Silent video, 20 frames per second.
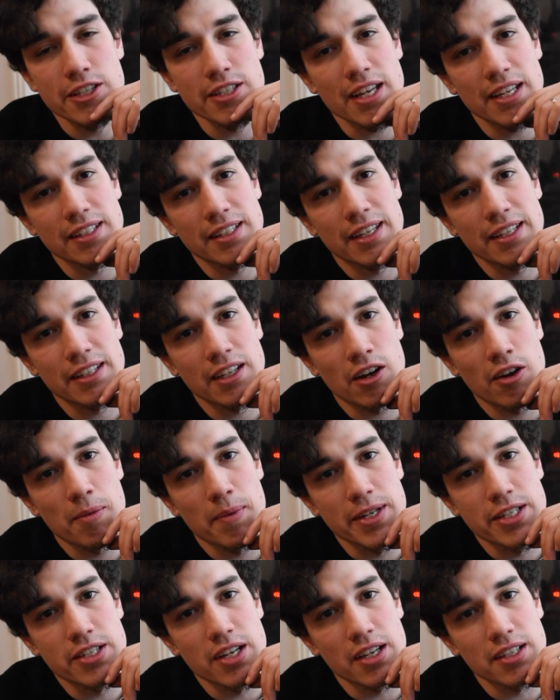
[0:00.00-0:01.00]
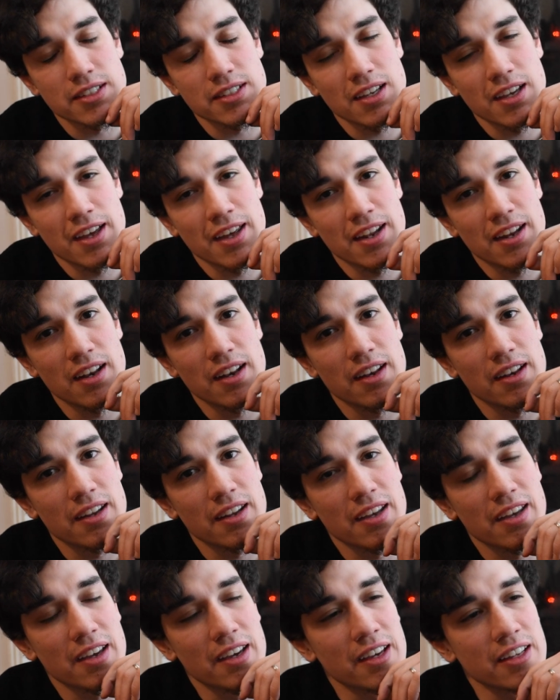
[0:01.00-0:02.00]
I just had to get that off my chest, and
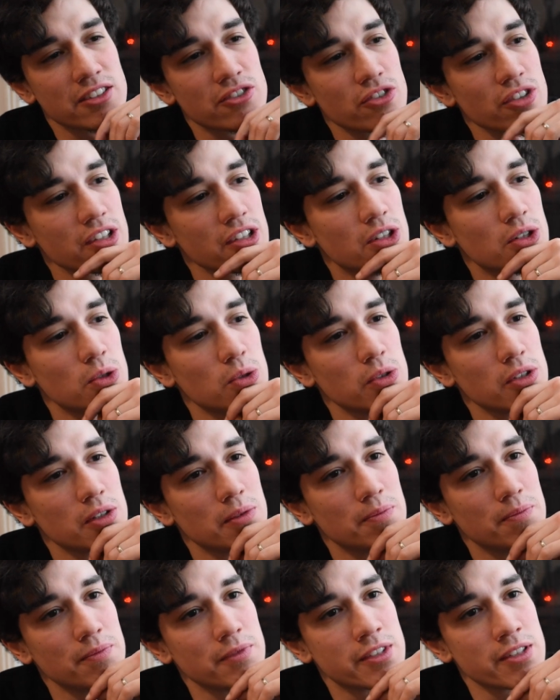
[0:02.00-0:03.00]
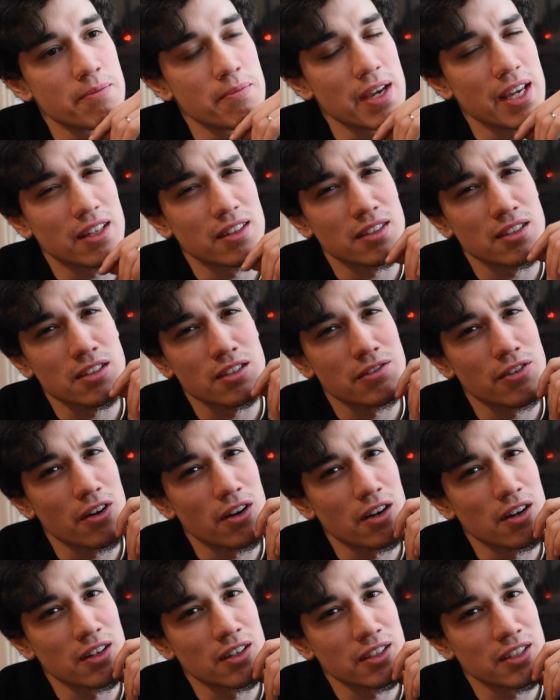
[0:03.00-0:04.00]
it's really cool to make it this
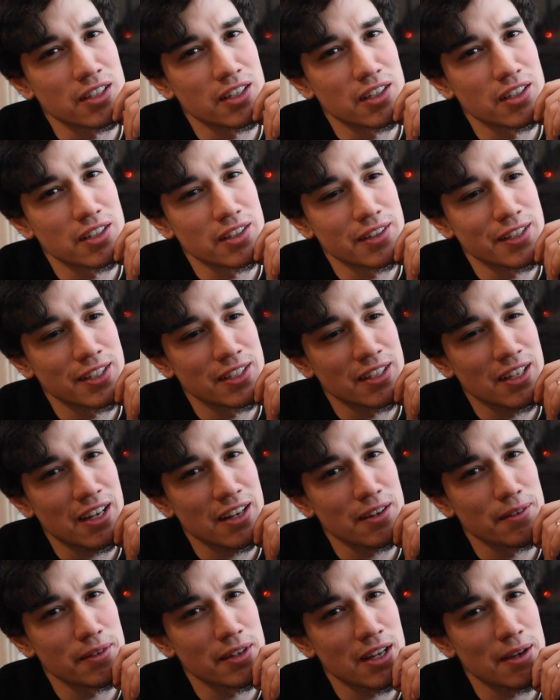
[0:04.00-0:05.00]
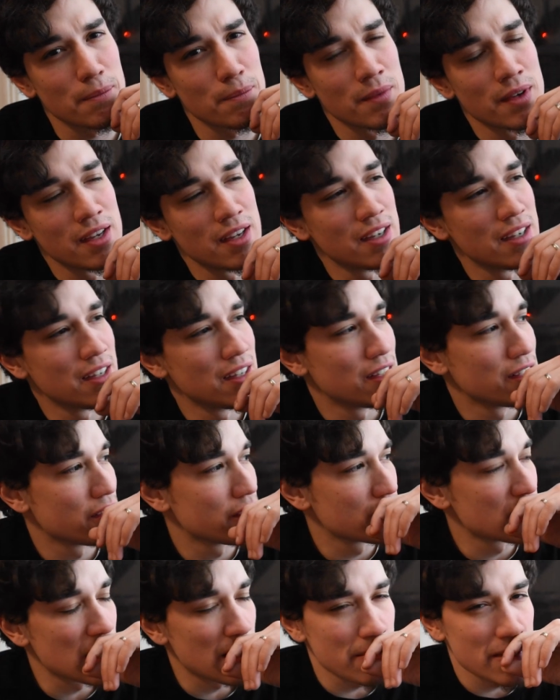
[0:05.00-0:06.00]
far. You know,
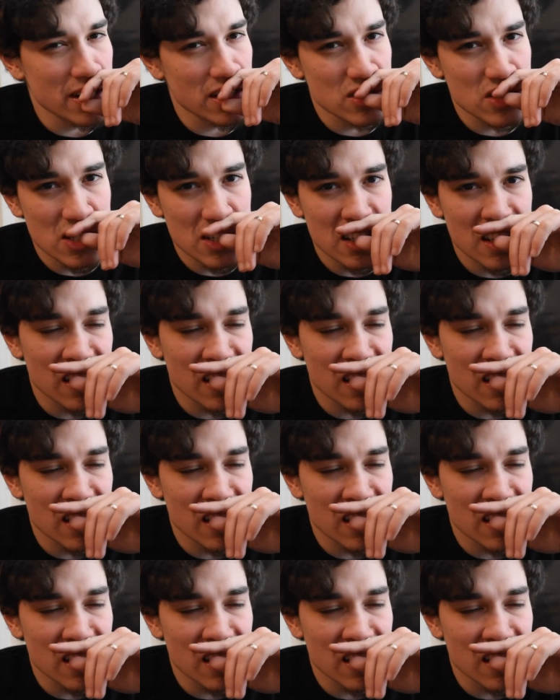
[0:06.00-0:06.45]
there's not many.